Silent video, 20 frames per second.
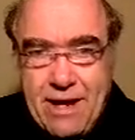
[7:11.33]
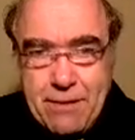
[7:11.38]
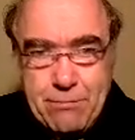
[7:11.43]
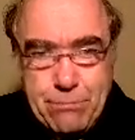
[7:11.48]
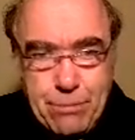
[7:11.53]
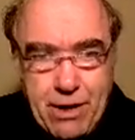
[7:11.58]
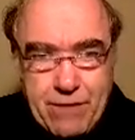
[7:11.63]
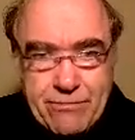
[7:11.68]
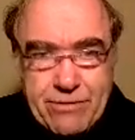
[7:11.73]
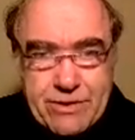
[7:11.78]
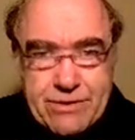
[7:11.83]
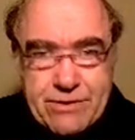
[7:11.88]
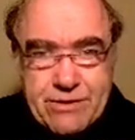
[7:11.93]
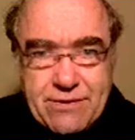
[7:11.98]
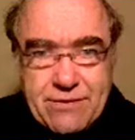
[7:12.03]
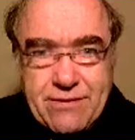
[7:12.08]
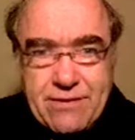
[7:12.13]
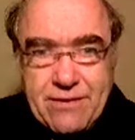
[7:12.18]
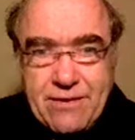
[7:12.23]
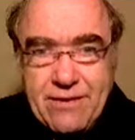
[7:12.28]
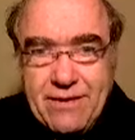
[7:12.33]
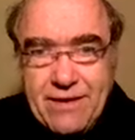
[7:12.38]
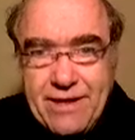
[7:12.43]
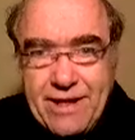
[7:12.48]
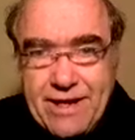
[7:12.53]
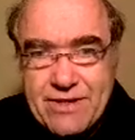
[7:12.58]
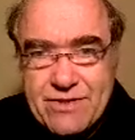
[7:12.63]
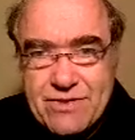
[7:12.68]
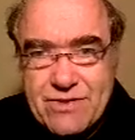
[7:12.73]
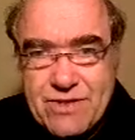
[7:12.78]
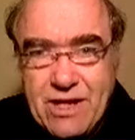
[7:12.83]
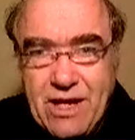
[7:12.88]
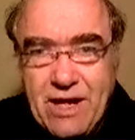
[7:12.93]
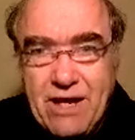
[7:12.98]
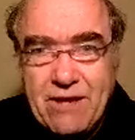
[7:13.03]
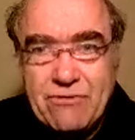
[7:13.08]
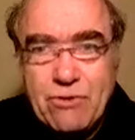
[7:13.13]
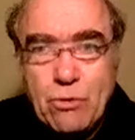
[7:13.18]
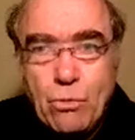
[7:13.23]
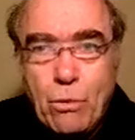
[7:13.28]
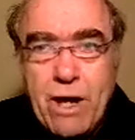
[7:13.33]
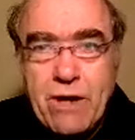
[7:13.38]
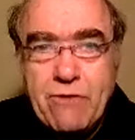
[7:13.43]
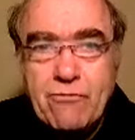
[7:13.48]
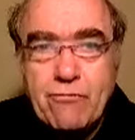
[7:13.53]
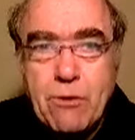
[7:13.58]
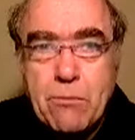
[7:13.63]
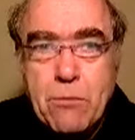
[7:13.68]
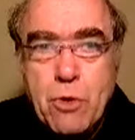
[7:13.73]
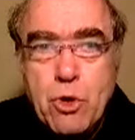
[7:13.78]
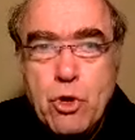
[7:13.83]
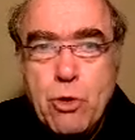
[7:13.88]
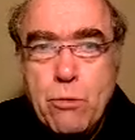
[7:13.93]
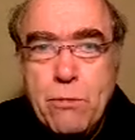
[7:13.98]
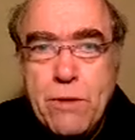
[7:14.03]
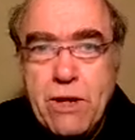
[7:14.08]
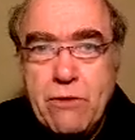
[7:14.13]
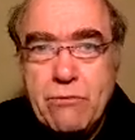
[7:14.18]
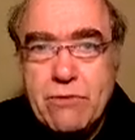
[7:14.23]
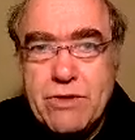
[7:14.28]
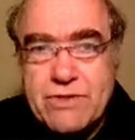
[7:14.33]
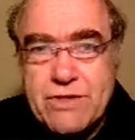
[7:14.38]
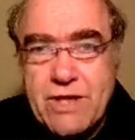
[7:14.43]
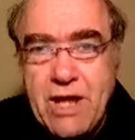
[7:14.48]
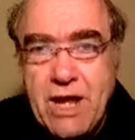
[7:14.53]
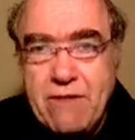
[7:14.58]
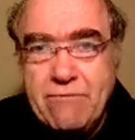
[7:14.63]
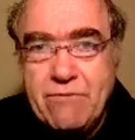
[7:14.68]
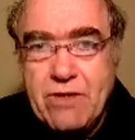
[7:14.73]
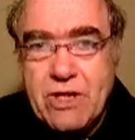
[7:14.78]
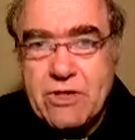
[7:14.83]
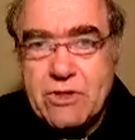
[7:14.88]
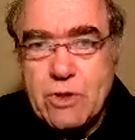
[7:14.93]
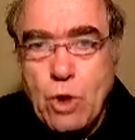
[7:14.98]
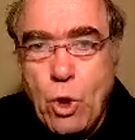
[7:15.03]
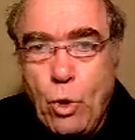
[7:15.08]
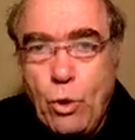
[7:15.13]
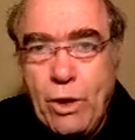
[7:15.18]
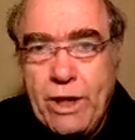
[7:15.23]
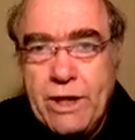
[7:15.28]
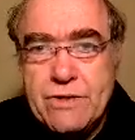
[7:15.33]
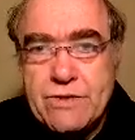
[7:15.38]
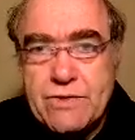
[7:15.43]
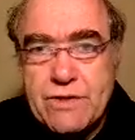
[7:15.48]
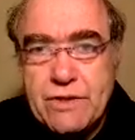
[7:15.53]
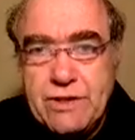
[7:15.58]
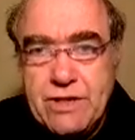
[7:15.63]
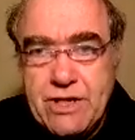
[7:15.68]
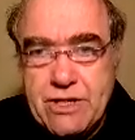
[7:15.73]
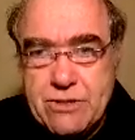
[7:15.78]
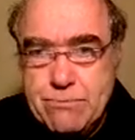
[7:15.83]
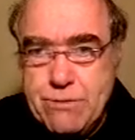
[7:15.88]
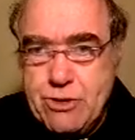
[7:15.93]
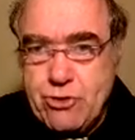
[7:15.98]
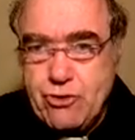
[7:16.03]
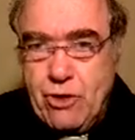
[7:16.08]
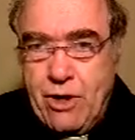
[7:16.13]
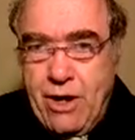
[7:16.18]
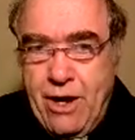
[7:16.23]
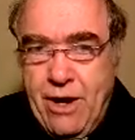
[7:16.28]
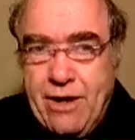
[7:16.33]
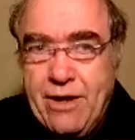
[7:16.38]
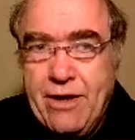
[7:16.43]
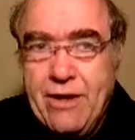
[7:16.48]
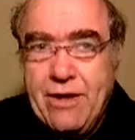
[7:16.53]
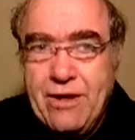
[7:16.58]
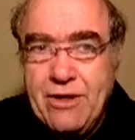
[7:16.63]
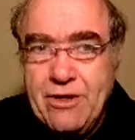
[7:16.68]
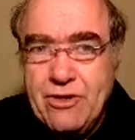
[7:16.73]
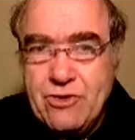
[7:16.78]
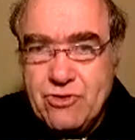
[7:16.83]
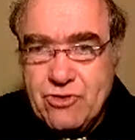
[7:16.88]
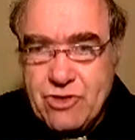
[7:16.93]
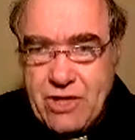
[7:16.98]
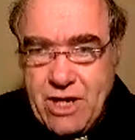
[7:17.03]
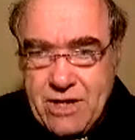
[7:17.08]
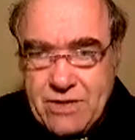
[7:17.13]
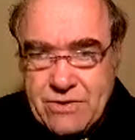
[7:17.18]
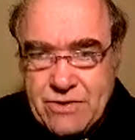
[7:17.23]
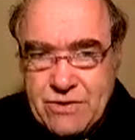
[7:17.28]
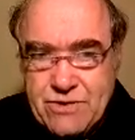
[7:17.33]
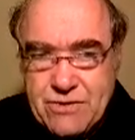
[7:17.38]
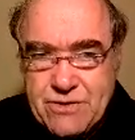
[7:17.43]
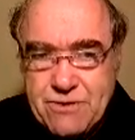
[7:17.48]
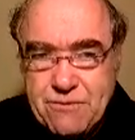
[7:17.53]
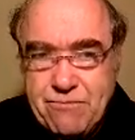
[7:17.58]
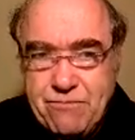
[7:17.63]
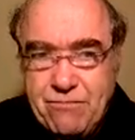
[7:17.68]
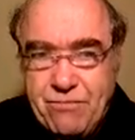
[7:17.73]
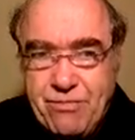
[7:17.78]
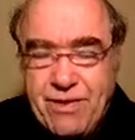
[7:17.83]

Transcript: and prophet, let us think of the one from whom he received his holiness and his mission, Jesus.